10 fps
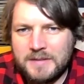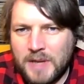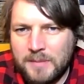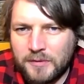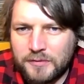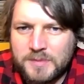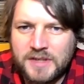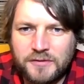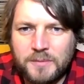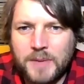people from
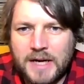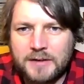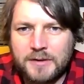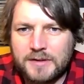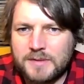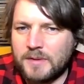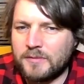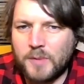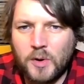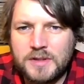different backgrounds, people
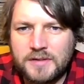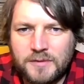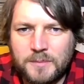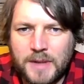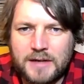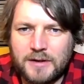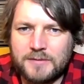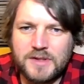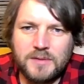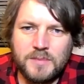from all different
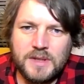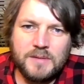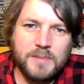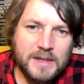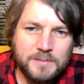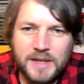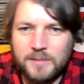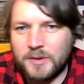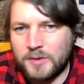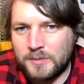backgrounds can be bad
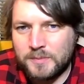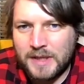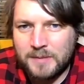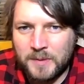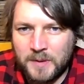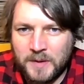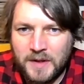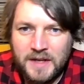people, good people.